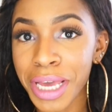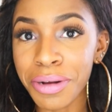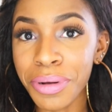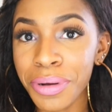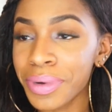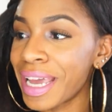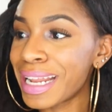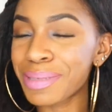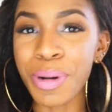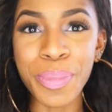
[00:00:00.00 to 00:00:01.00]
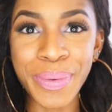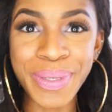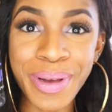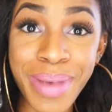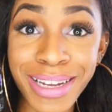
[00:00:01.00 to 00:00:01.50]
I don't know, and it's purple,
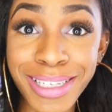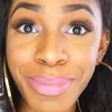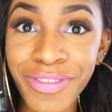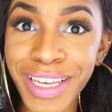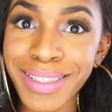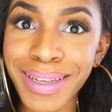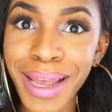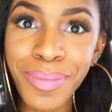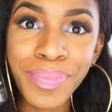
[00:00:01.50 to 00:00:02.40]
so it matches my face today.